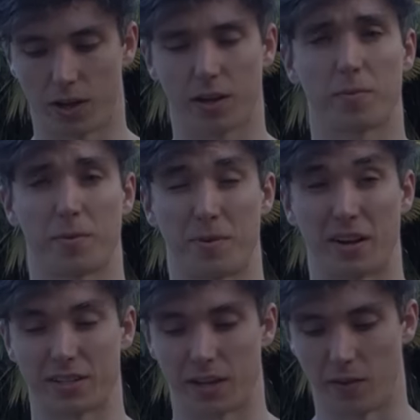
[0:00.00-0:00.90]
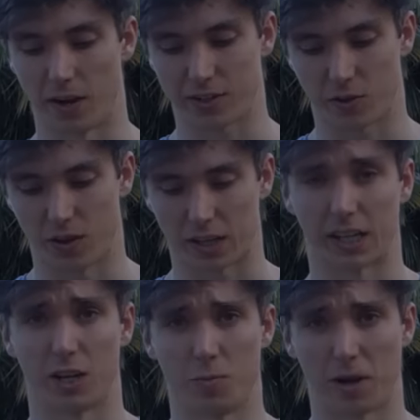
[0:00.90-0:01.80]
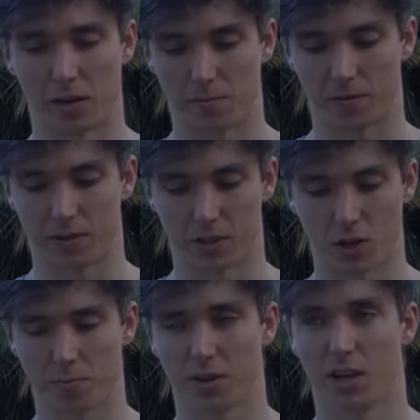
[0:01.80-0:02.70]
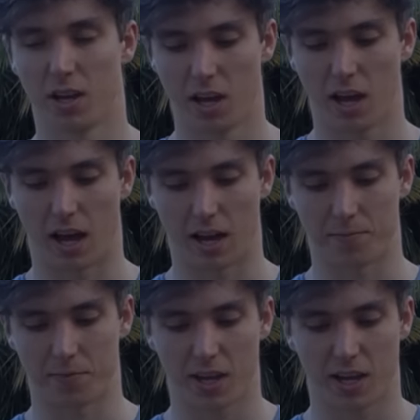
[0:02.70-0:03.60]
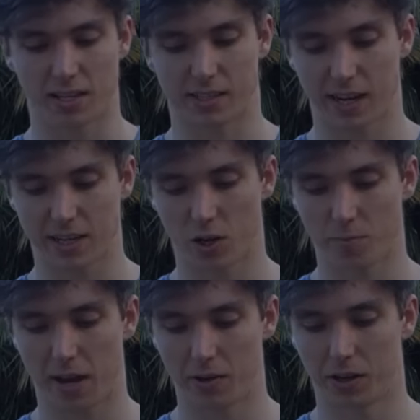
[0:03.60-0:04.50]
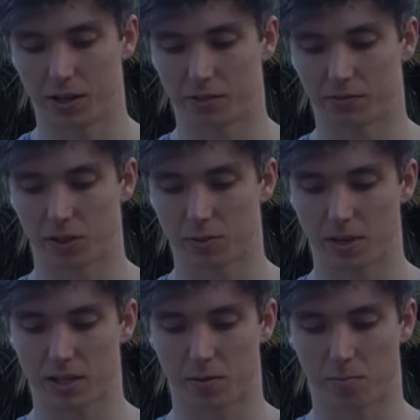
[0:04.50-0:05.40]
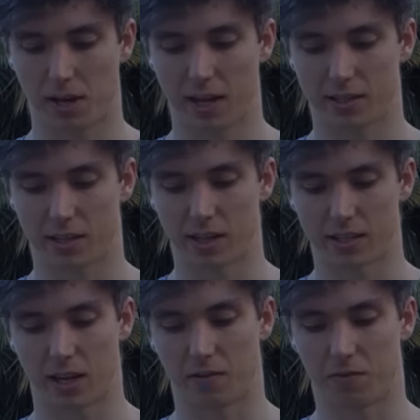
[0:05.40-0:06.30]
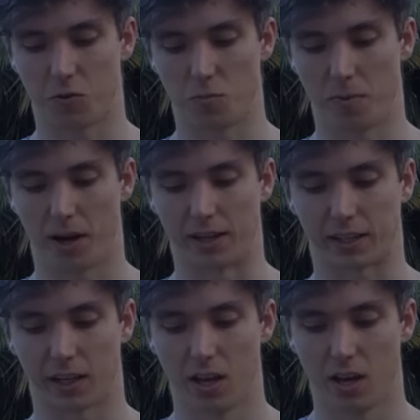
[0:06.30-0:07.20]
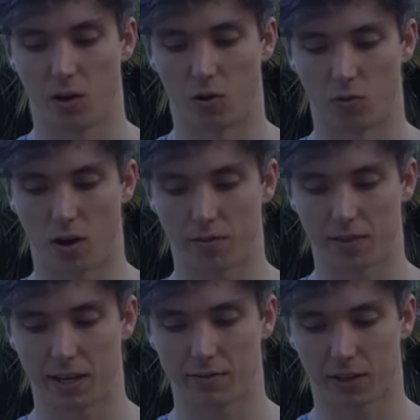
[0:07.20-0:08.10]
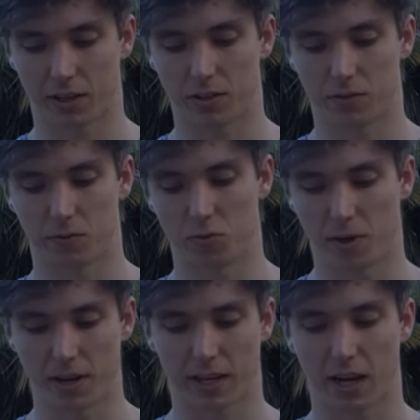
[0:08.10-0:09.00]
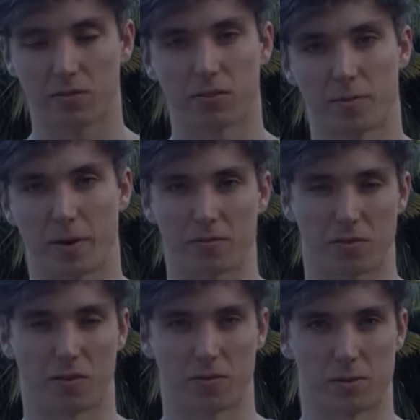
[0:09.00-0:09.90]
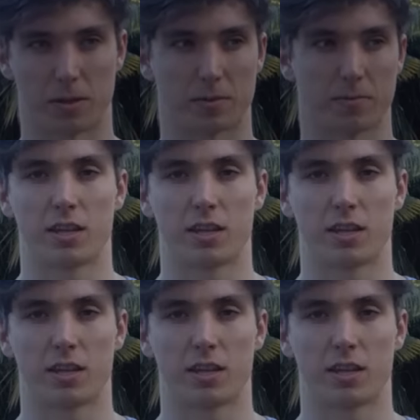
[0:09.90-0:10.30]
I hope I pronounced that right. It's got like an umlaut above the top. He says, hey Tom, how hard is front splits compared to, let's say, a full pike? or rather if I can do a full pike, how far am I from the front splits?